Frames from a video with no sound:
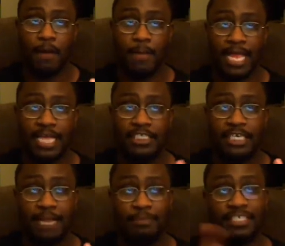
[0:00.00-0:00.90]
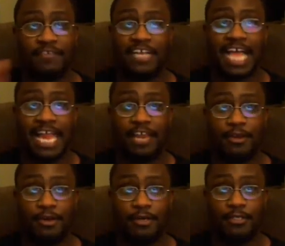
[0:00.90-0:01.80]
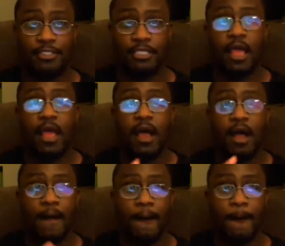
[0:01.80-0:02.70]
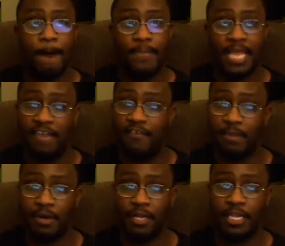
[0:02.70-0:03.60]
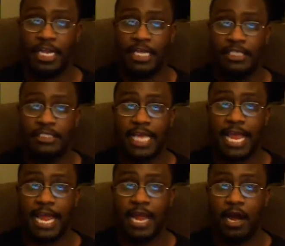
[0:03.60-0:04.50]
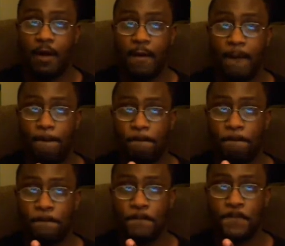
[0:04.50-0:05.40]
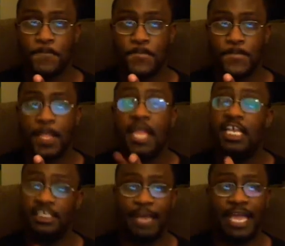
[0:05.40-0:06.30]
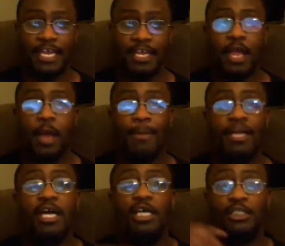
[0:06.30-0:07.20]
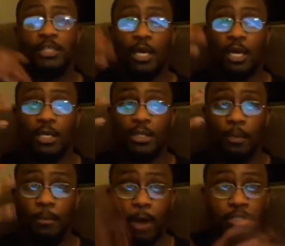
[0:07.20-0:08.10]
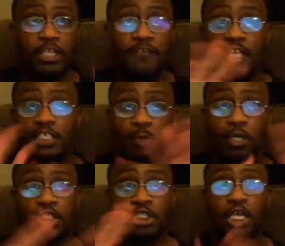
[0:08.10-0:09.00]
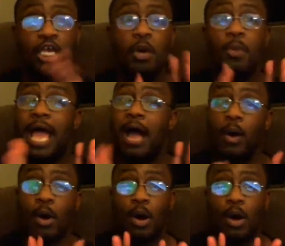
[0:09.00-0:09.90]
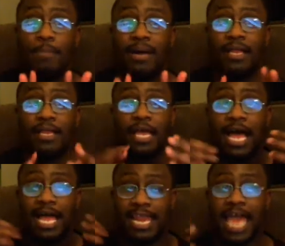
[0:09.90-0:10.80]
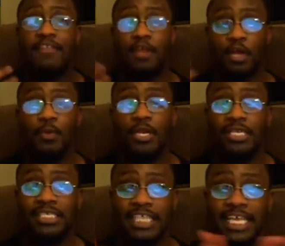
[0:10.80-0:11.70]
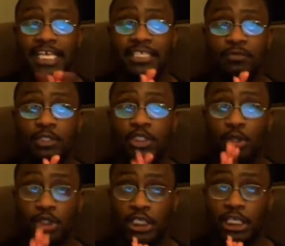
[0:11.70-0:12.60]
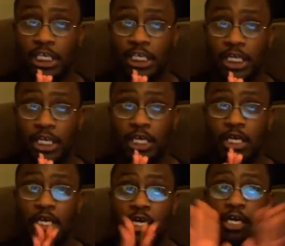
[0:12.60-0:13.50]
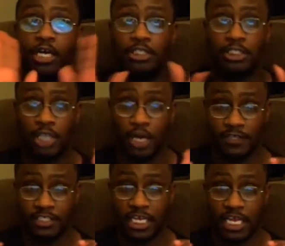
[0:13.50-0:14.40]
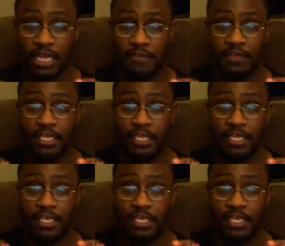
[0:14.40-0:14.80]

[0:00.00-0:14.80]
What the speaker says: Asian, like Pacific Islanders, Native Americans, and Hispanic. Because most of us, we're still, not all, but a lot of the communities is socially conservative,